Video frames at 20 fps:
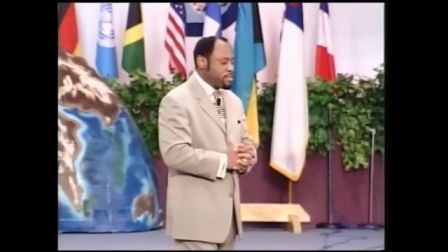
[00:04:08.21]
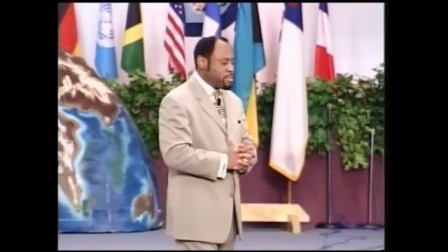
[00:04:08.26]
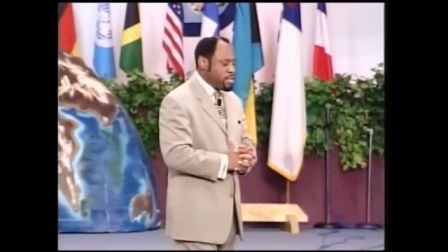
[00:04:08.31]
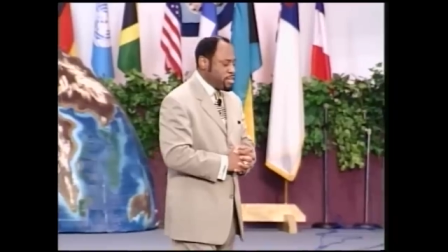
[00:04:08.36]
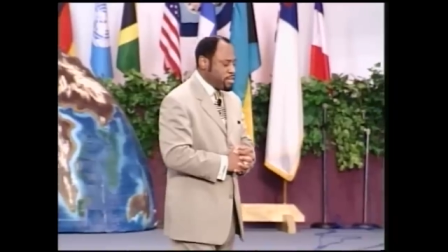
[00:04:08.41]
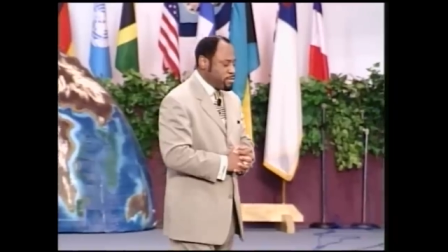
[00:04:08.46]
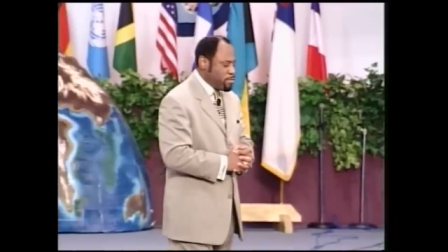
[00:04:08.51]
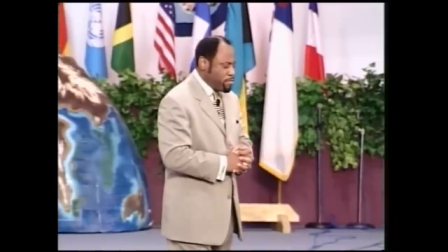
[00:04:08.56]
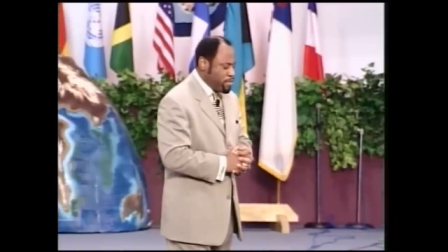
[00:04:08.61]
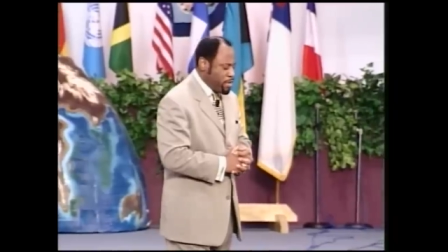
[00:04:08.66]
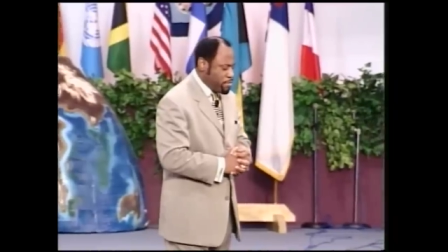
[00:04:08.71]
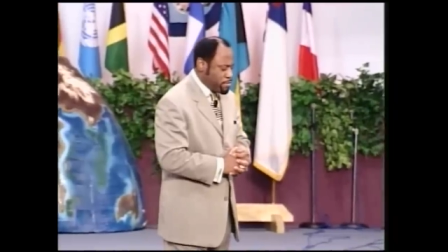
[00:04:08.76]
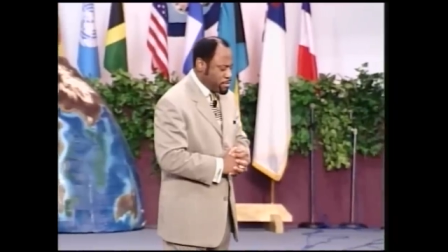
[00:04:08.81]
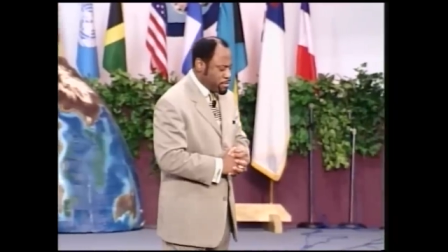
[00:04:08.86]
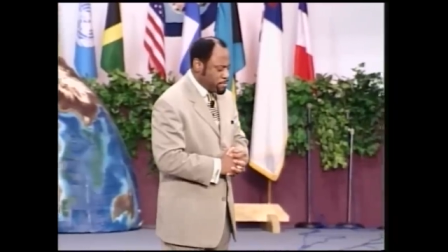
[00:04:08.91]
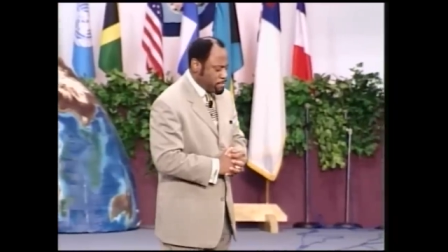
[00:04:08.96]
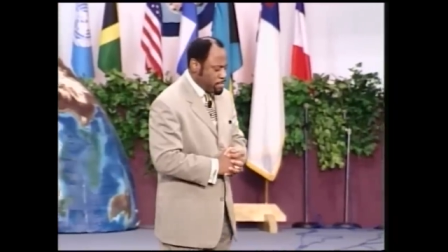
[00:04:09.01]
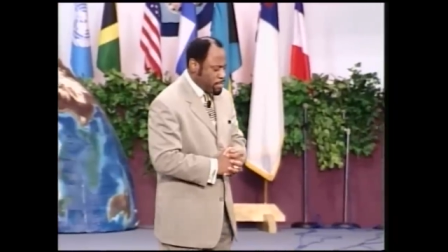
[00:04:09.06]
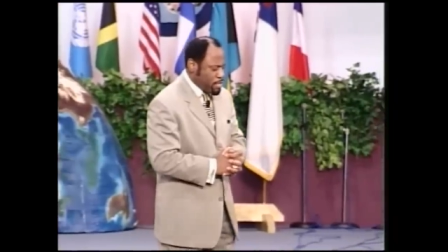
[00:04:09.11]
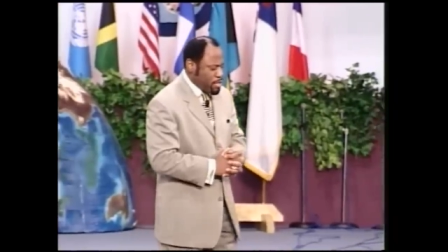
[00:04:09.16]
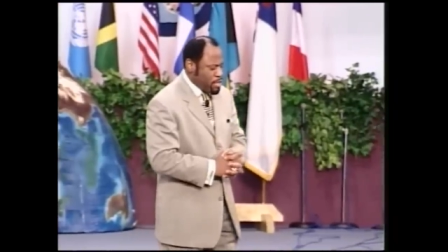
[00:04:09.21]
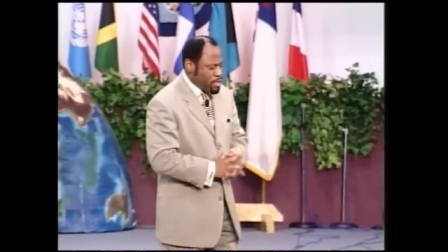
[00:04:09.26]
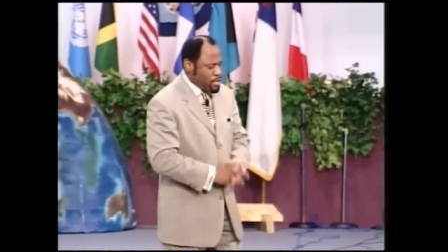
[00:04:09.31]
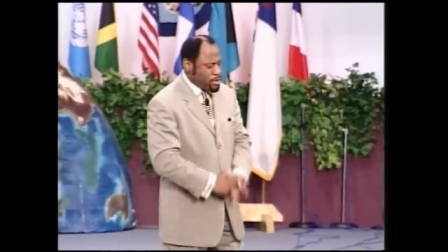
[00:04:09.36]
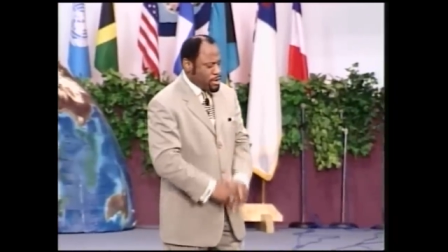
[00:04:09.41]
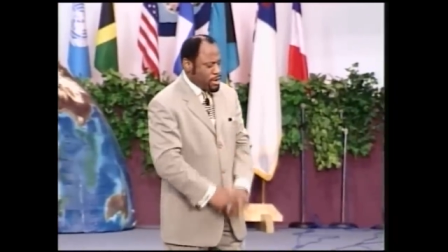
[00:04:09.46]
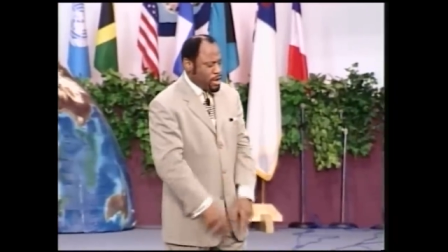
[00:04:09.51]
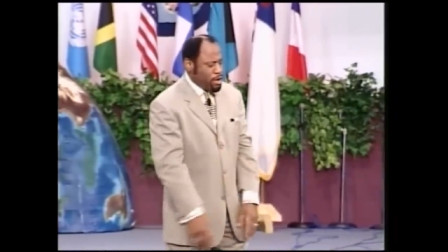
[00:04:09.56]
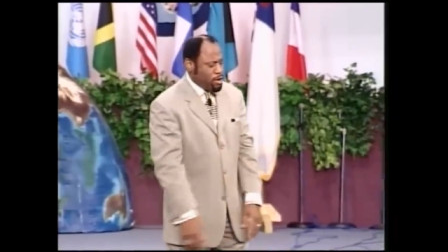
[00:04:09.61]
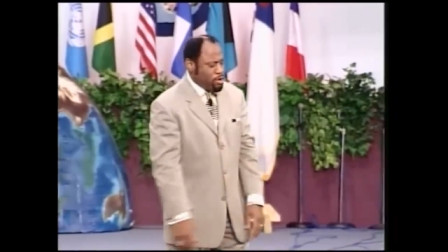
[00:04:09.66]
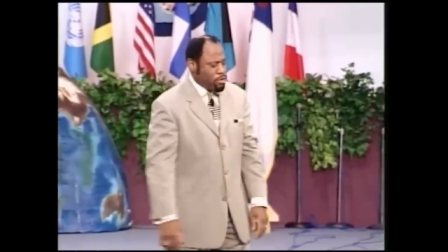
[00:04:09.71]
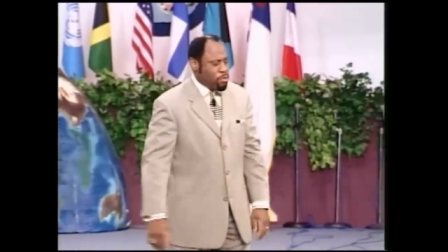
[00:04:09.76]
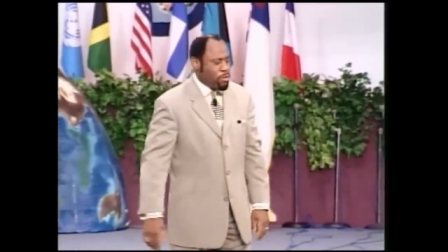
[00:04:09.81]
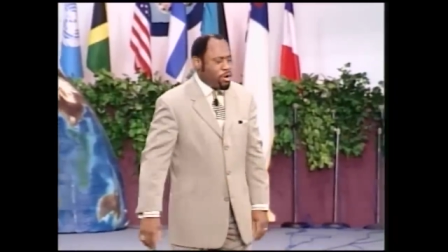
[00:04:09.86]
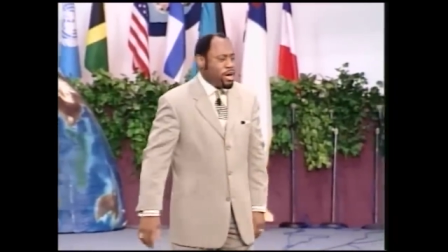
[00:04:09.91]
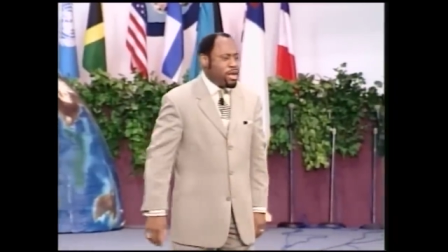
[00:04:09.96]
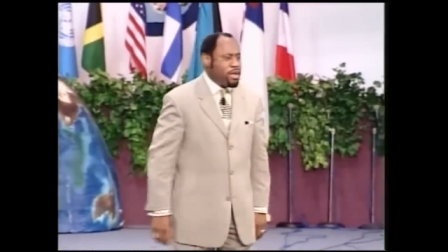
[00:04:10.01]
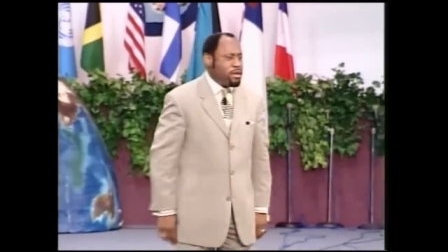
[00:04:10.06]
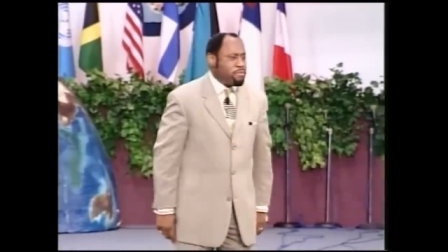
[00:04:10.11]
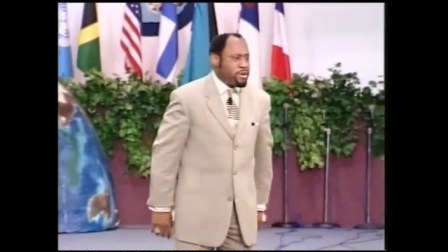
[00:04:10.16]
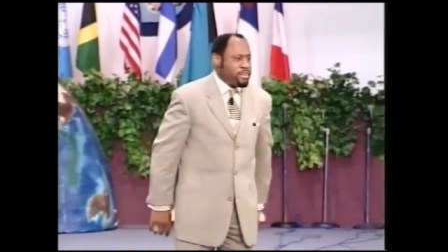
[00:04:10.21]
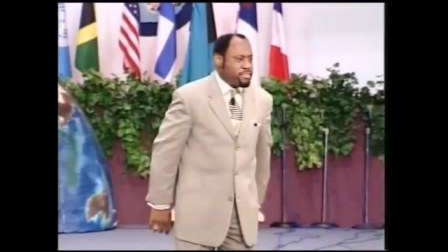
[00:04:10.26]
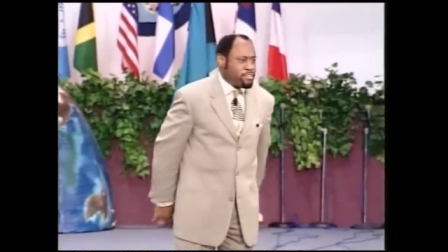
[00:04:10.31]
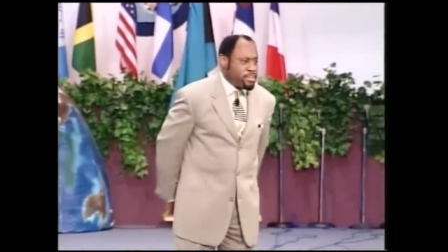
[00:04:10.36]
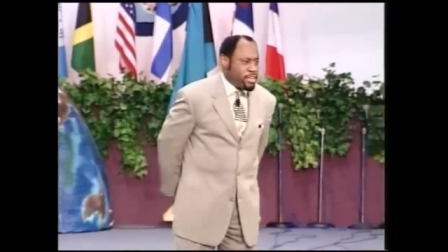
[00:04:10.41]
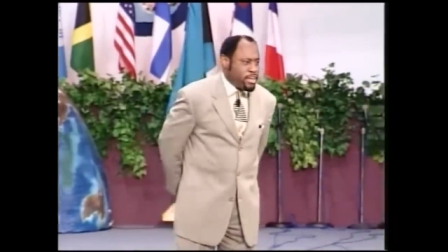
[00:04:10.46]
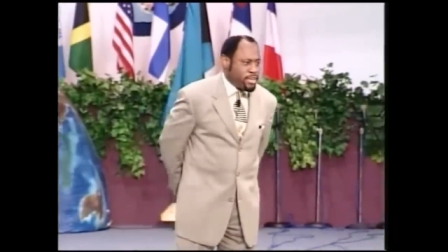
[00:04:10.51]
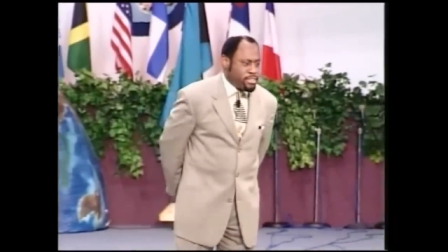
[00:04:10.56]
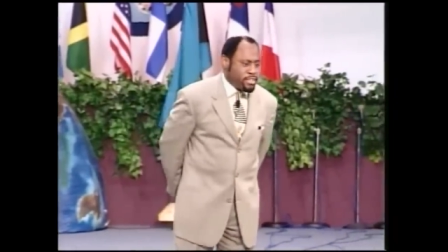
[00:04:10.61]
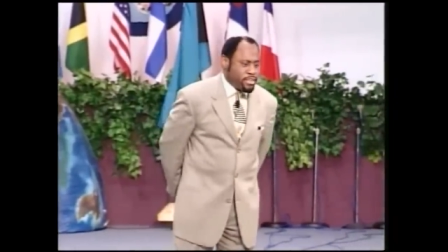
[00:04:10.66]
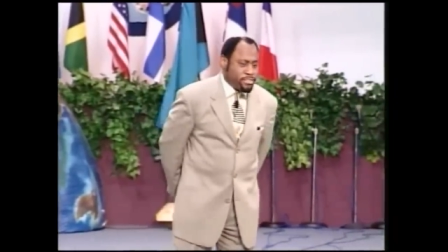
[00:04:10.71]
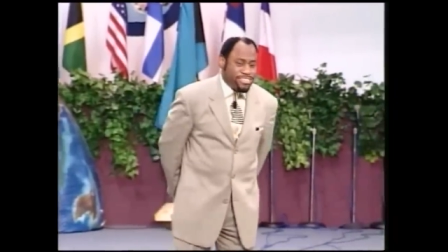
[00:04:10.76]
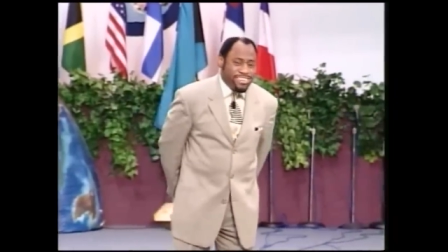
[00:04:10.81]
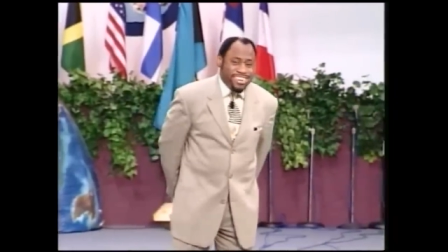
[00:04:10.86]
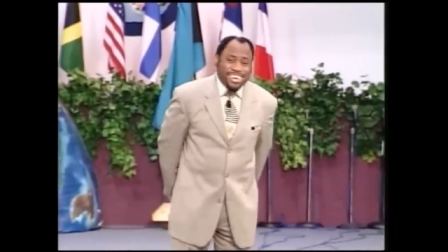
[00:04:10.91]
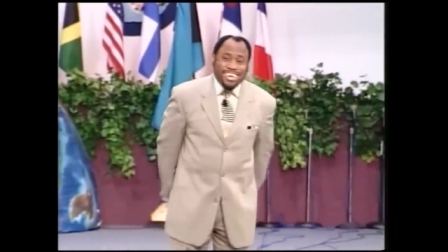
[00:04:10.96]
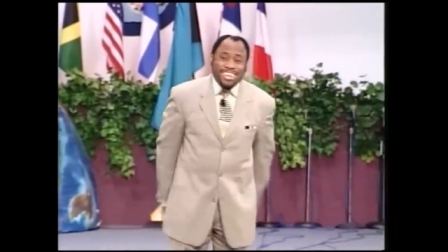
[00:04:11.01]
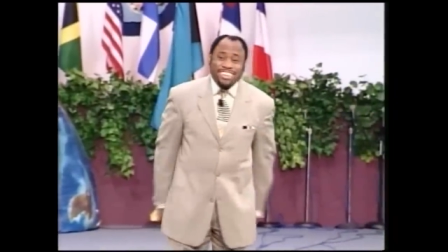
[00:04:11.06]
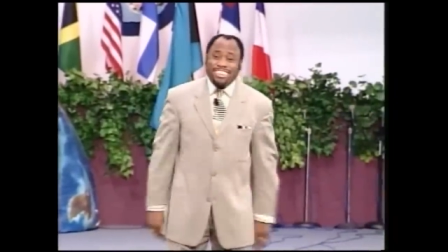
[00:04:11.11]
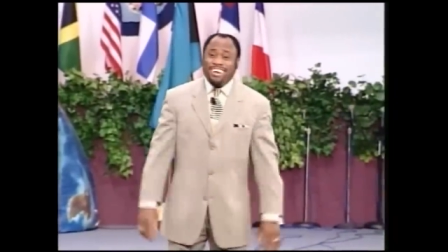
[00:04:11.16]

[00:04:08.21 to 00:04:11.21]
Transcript: the kingdom of heaven. Now, why am I saying this?